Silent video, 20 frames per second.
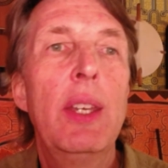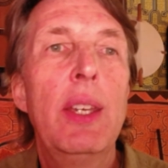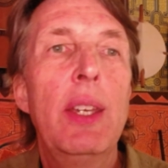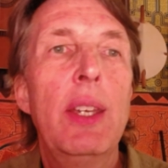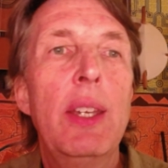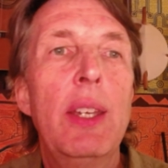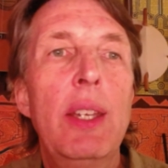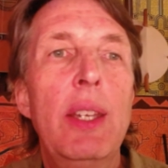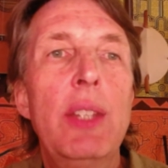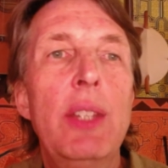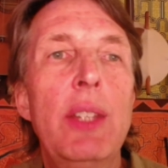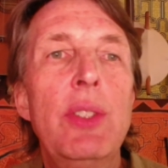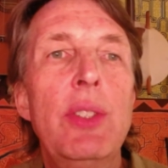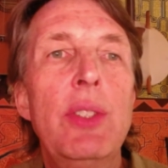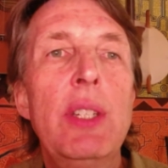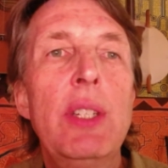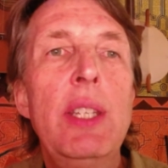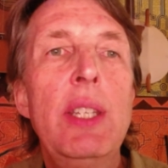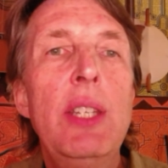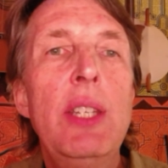It is
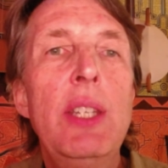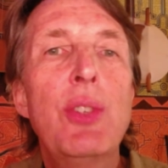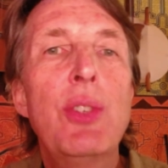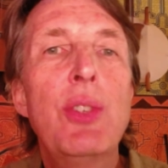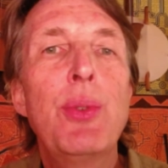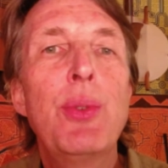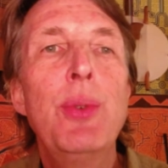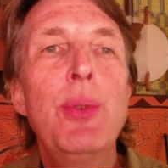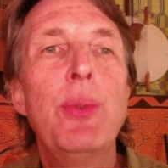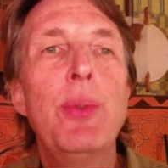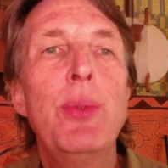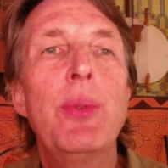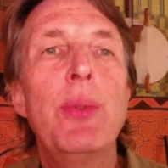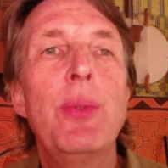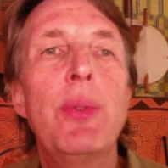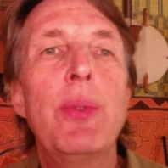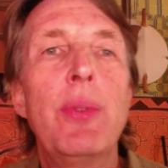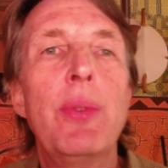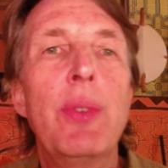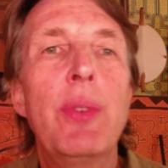indeed true
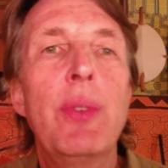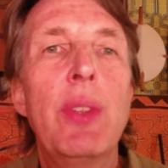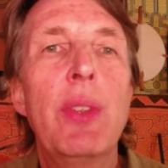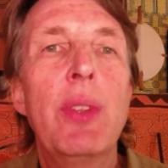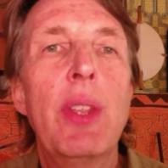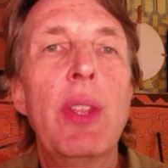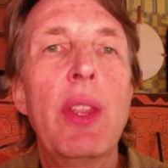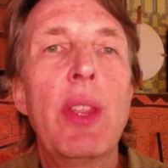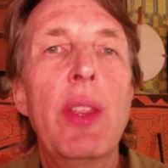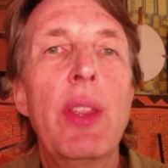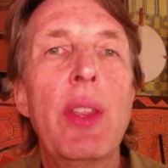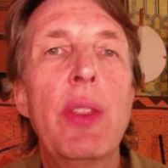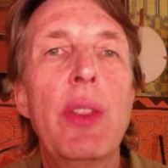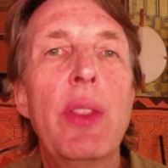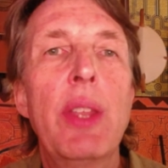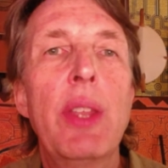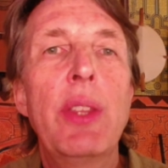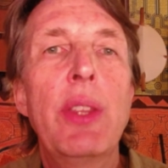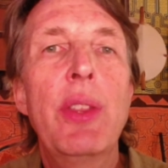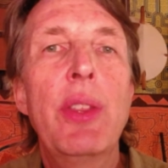
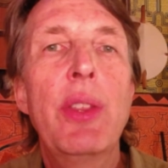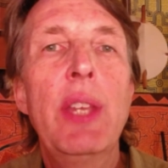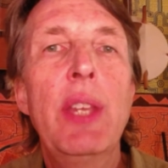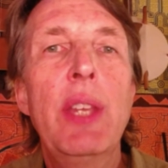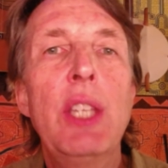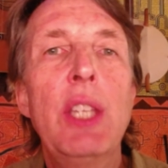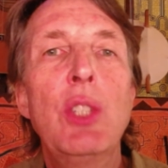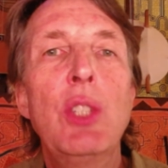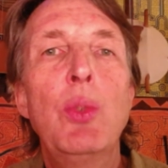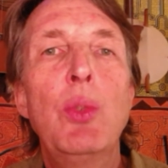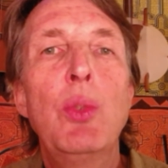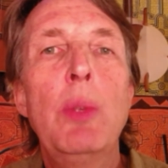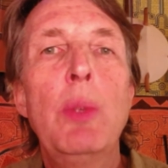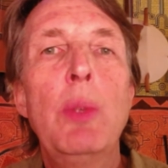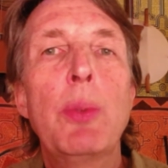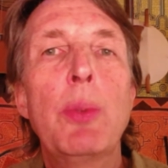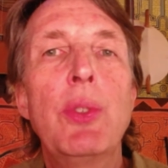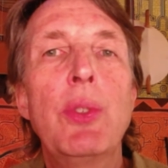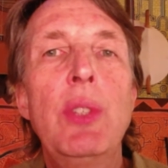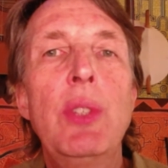that the things we
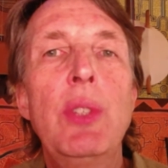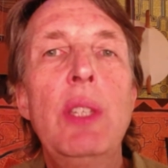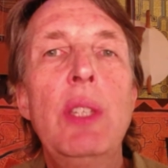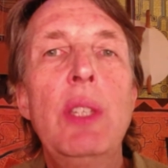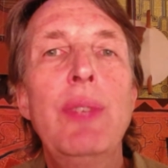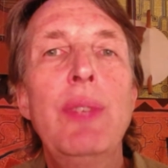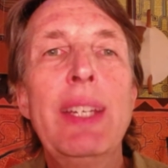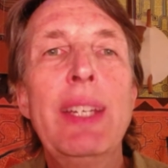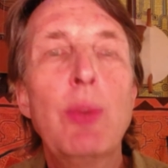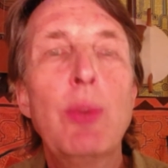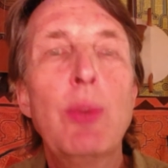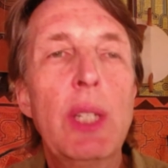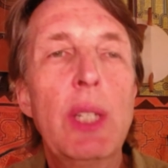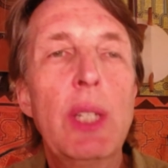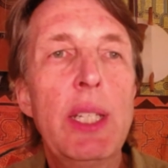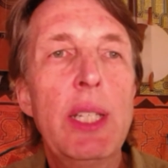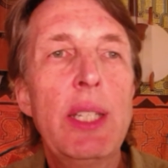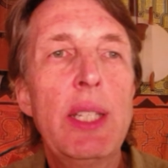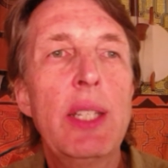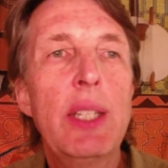perceive
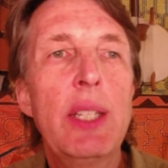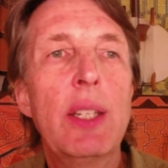inwardly,